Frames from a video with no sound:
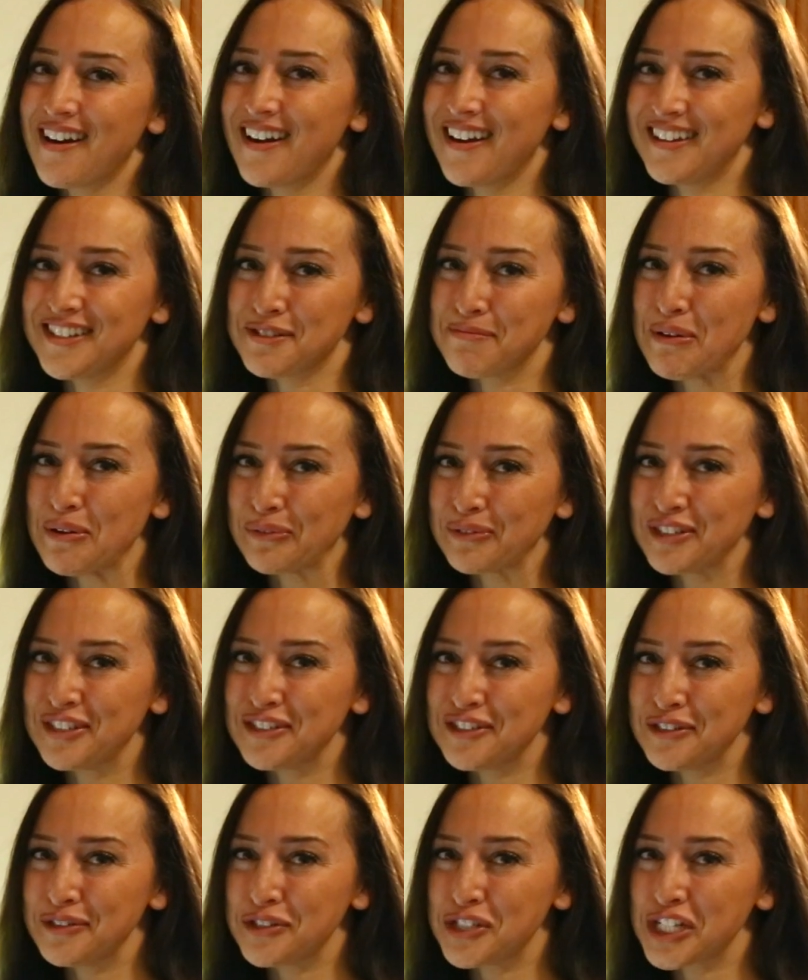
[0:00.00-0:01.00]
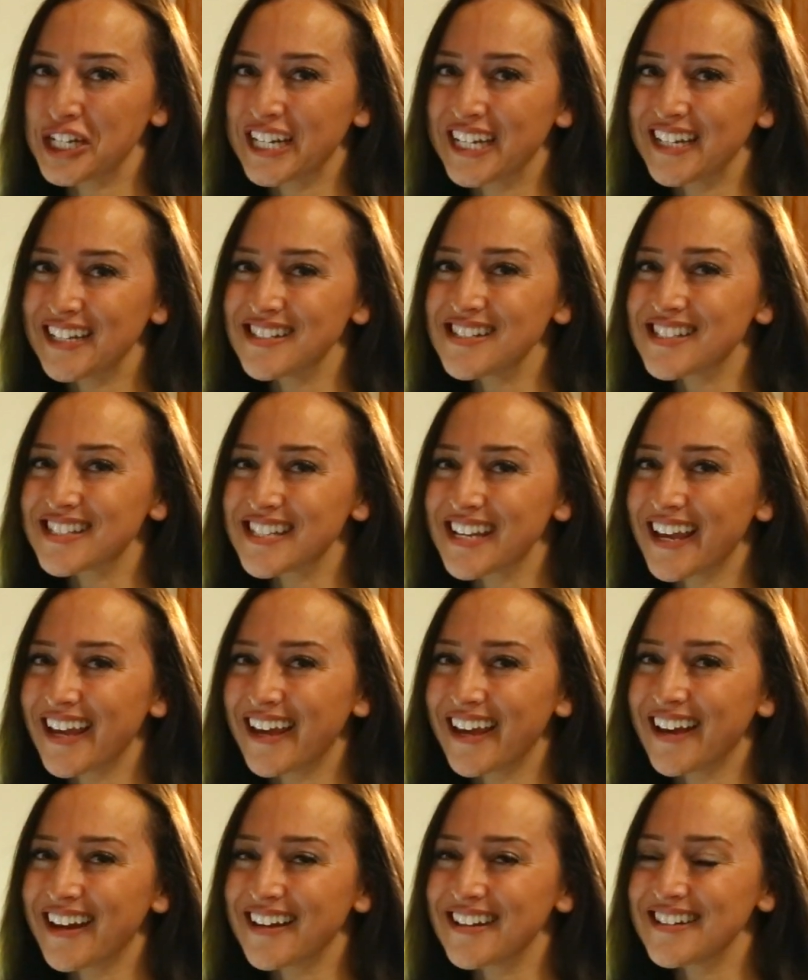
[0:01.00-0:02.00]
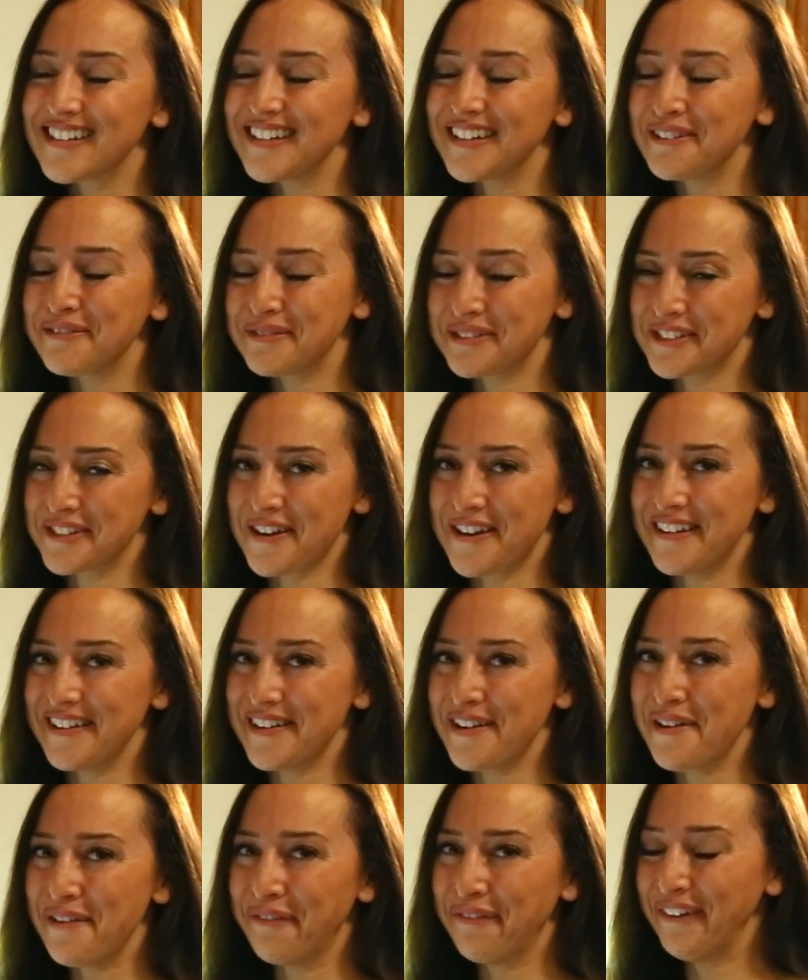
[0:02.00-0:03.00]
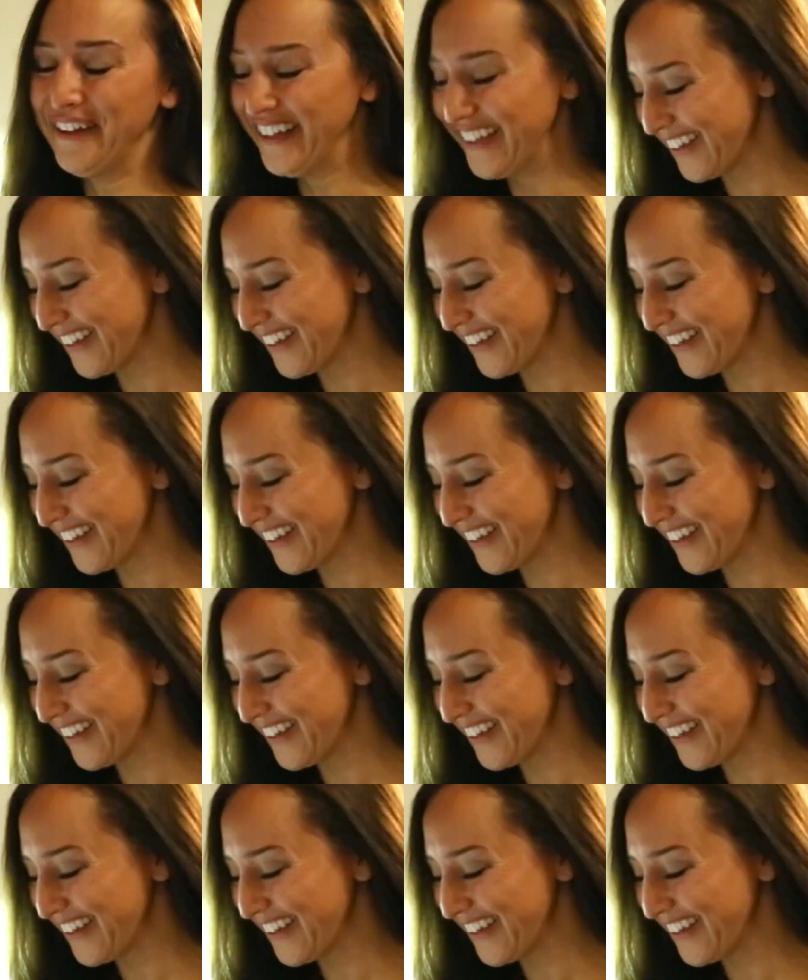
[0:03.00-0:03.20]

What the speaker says: I smoked 2 chickens and it was not enough.